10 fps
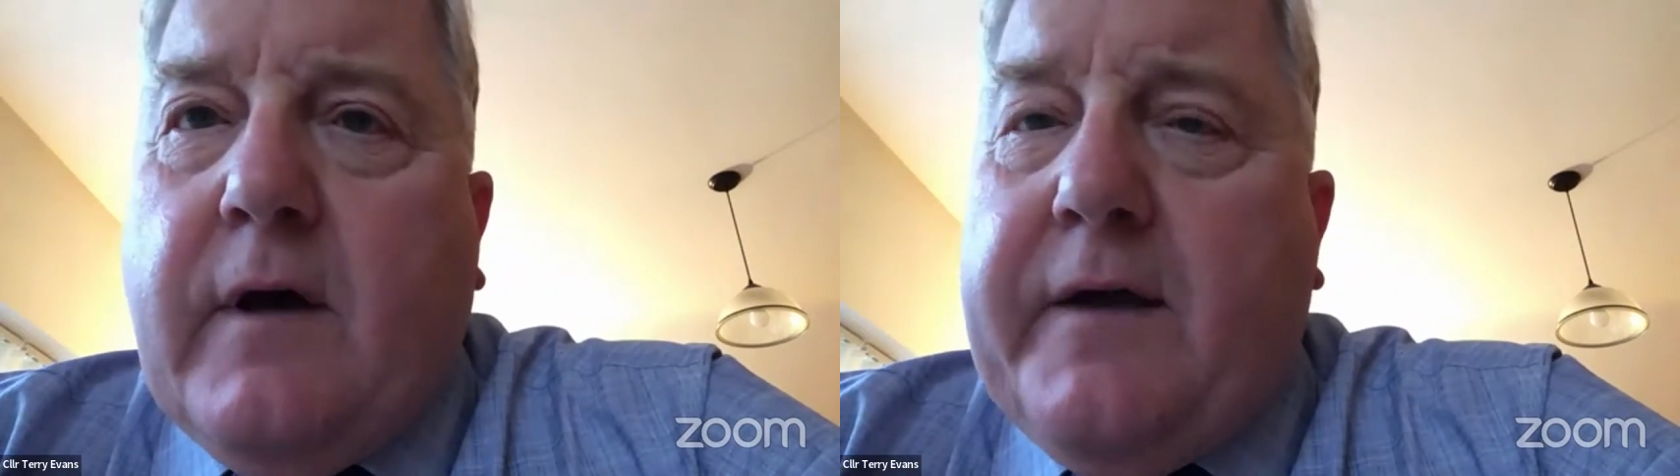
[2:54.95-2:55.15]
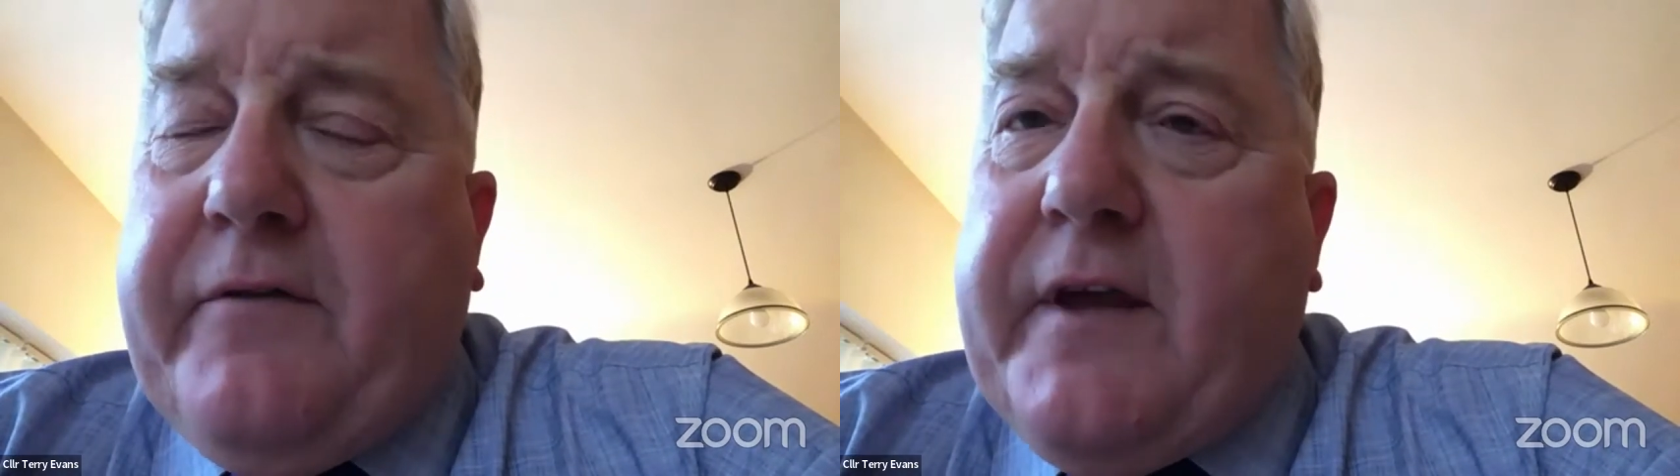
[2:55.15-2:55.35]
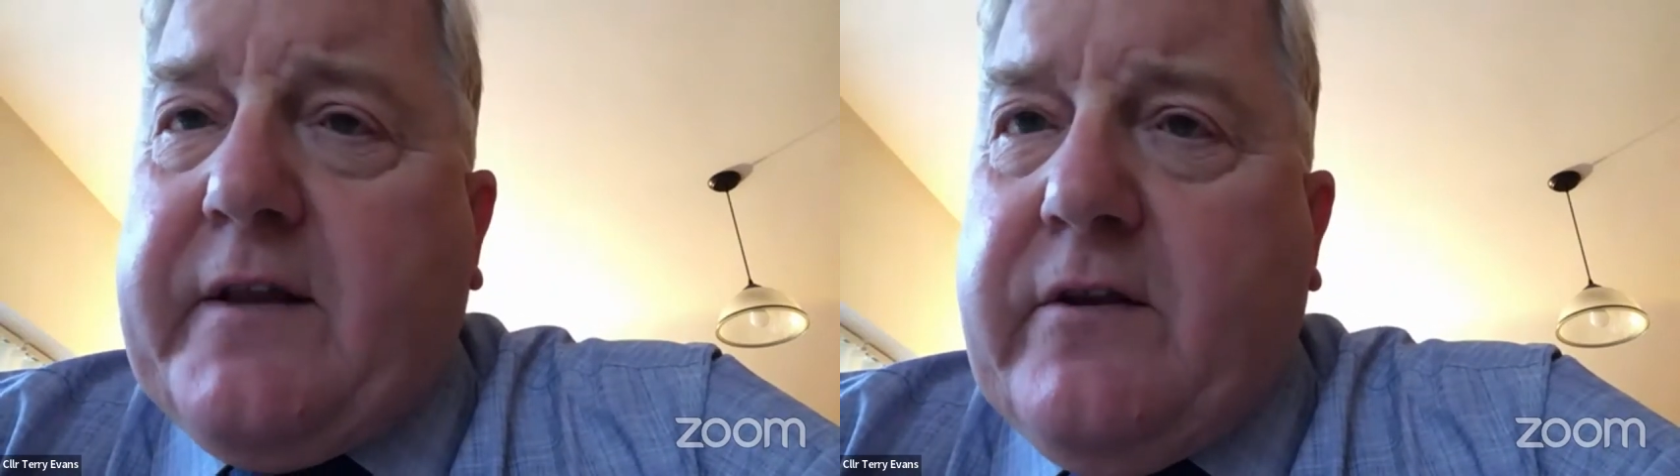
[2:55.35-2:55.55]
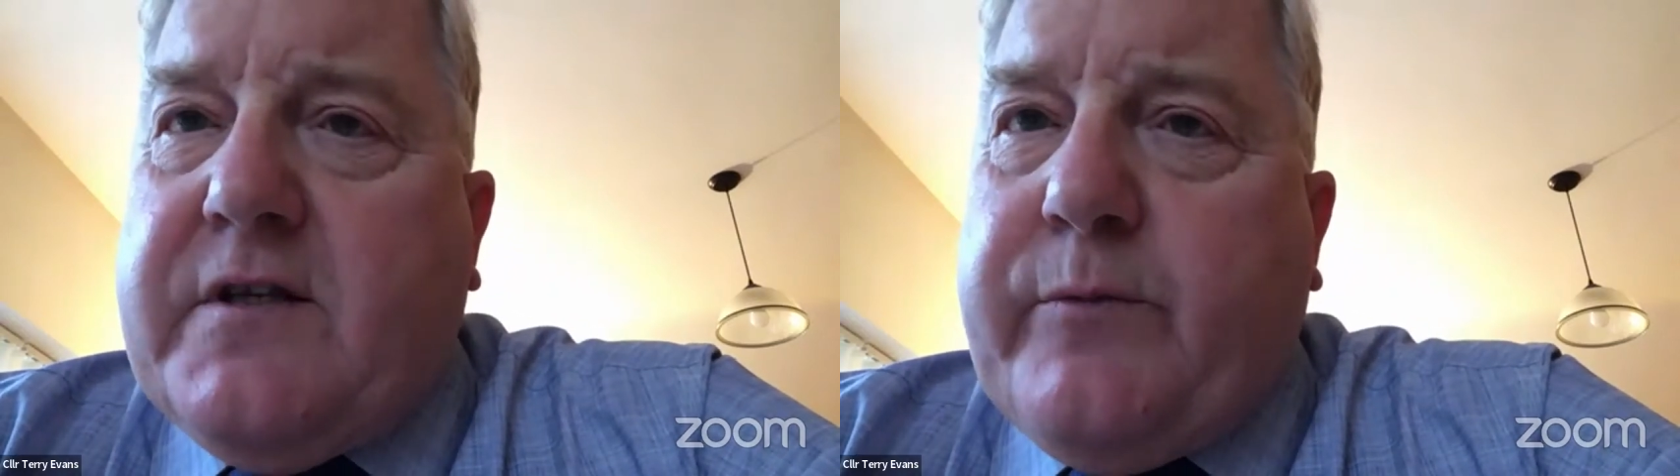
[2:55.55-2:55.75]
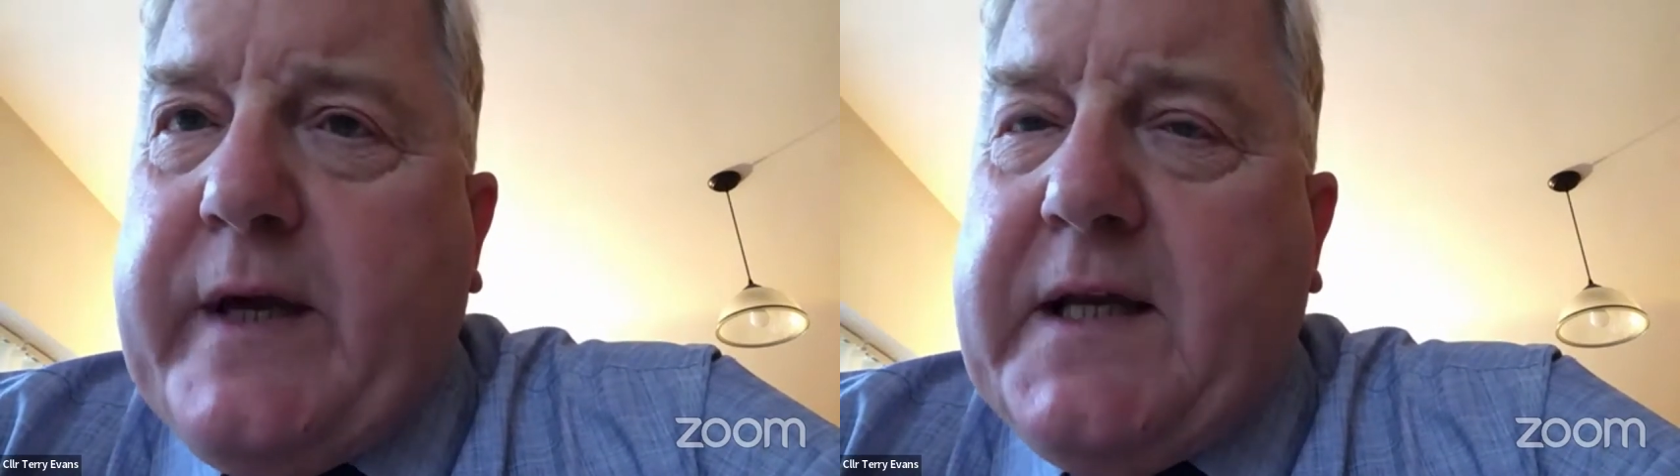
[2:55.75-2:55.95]
I think
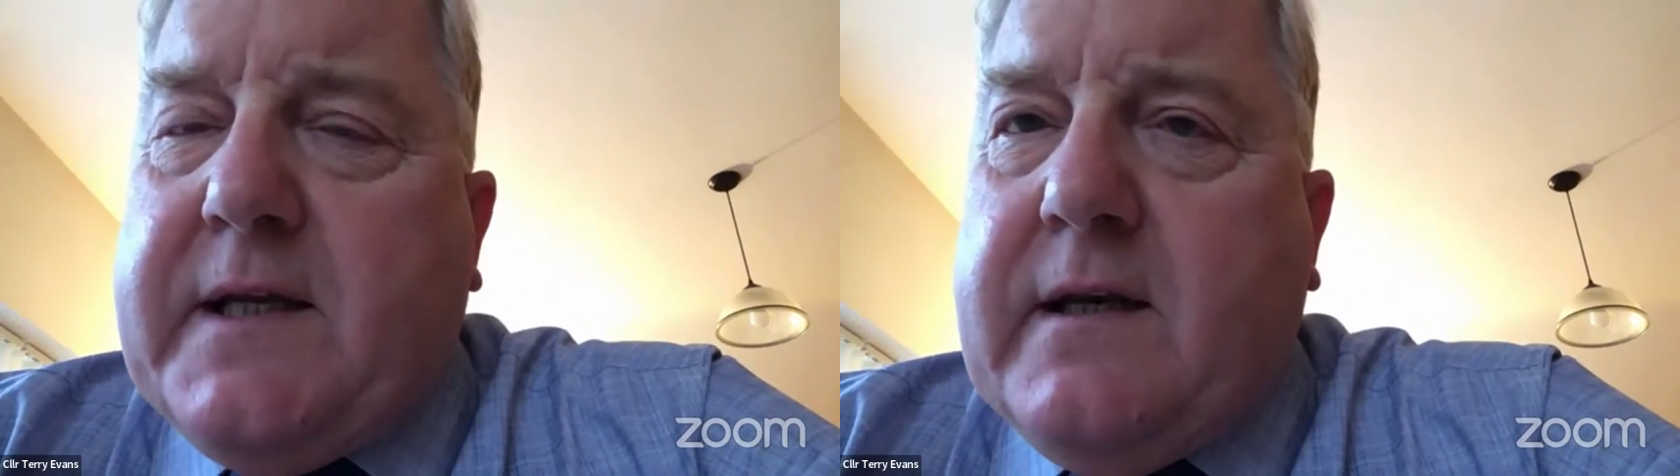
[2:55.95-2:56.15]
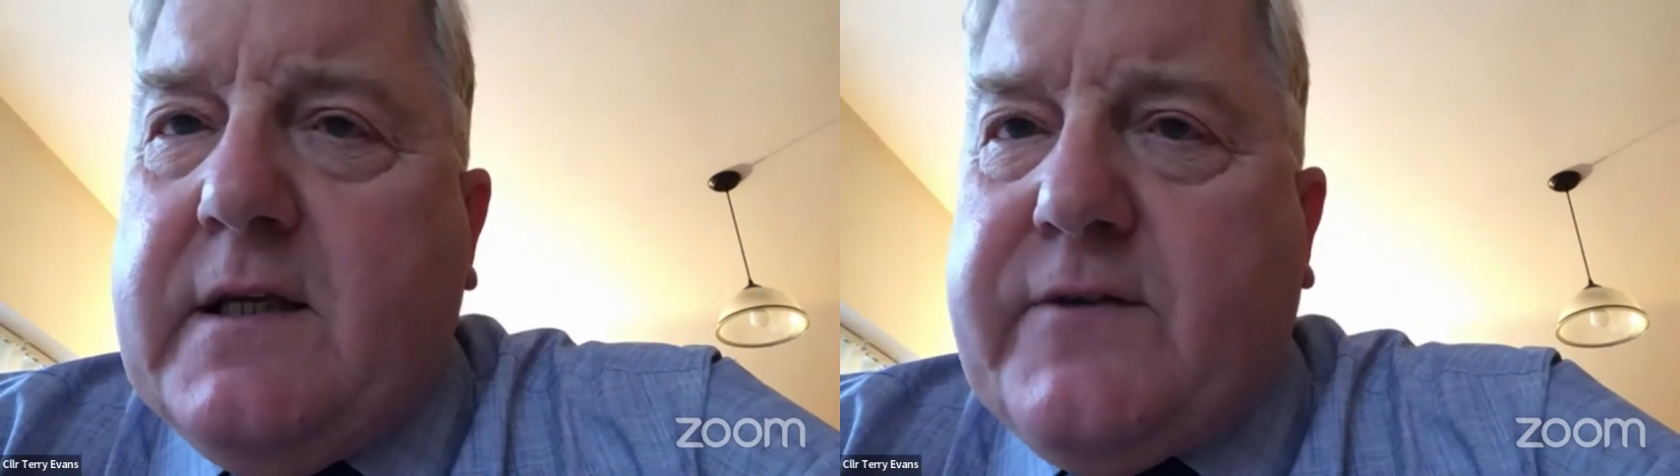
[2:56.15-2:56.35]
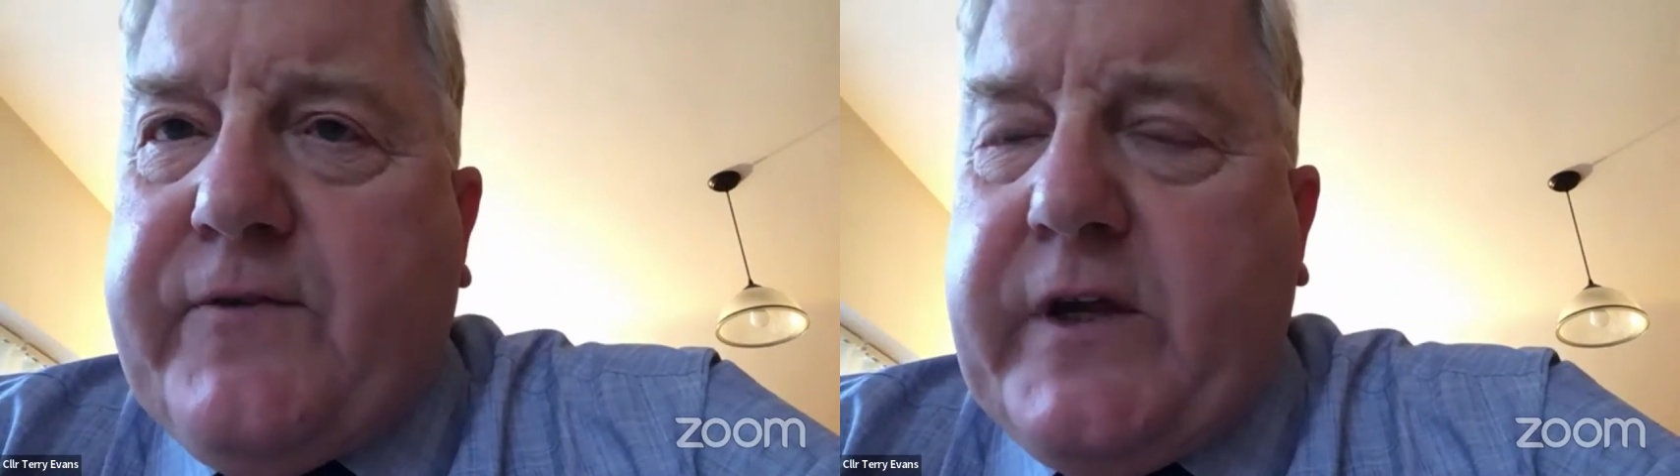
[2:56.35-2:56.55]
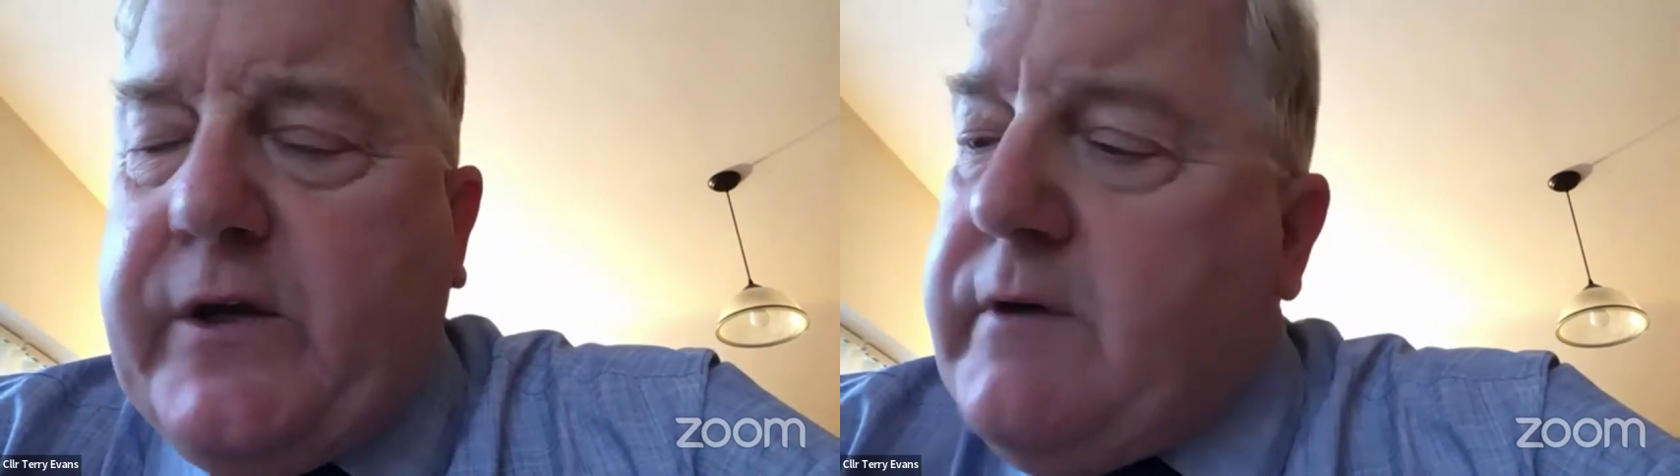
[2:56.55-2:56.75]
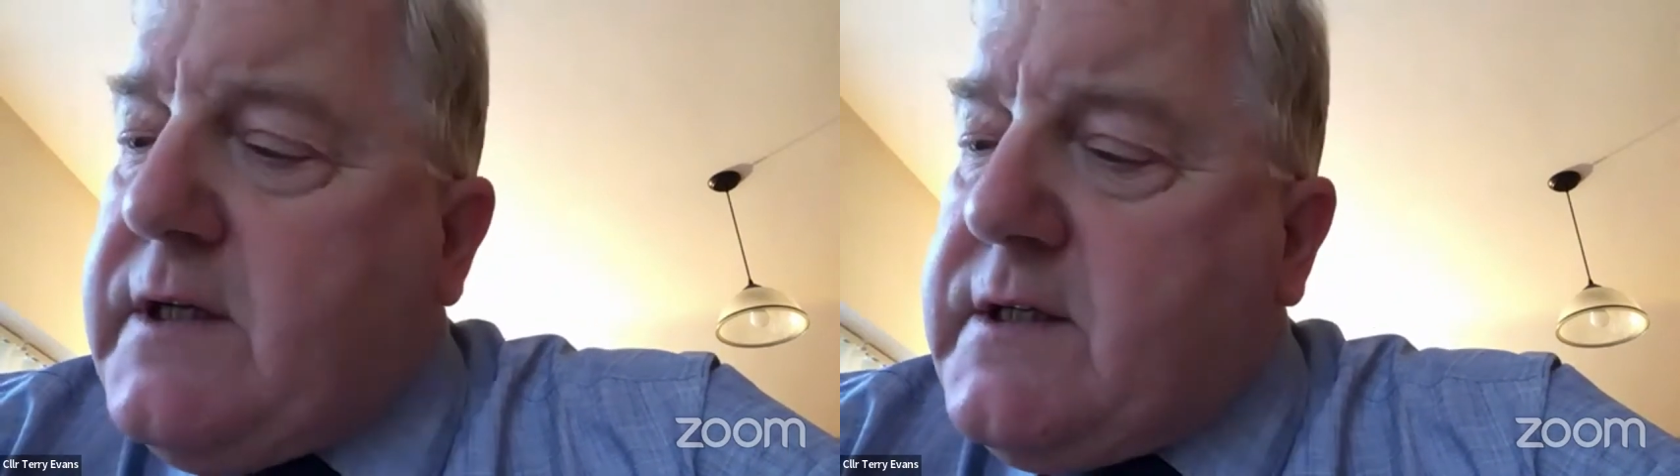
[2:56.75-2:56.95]
there's a waiting list for
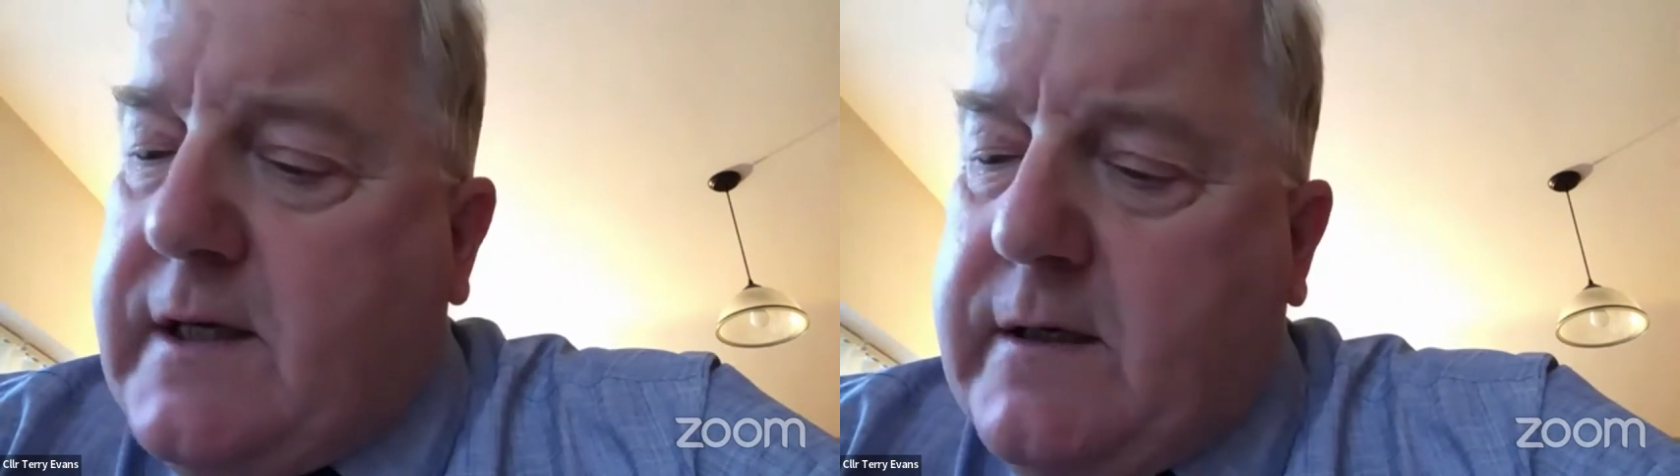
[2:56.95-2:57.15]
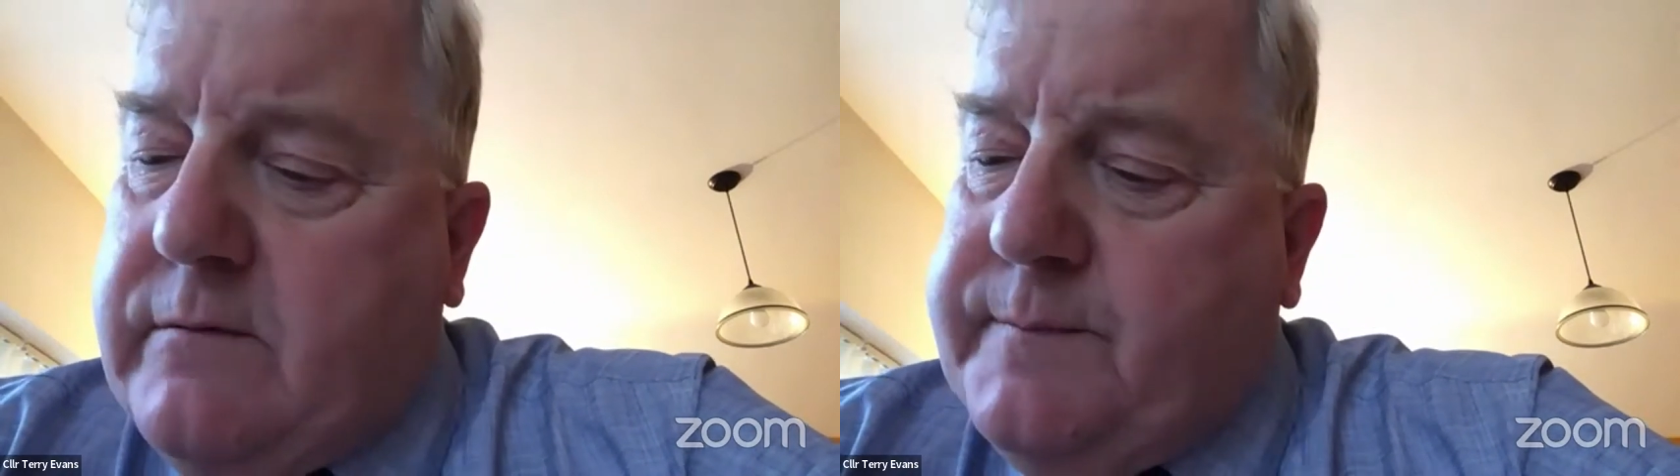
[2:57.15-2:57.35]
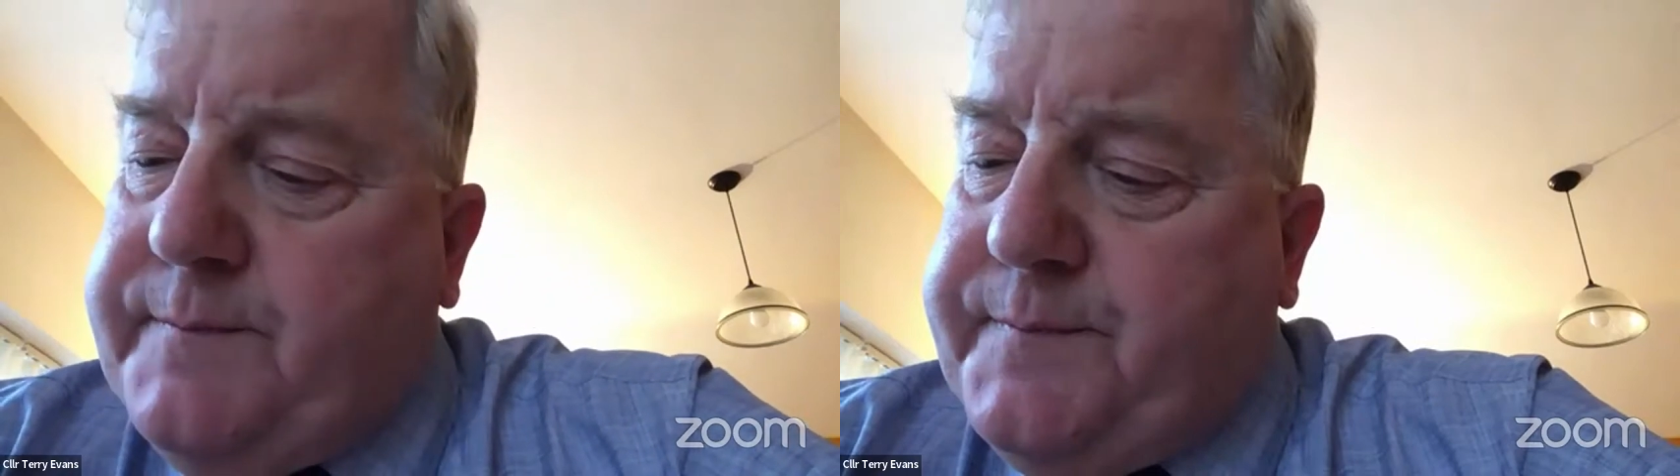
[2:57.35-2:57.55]
units now.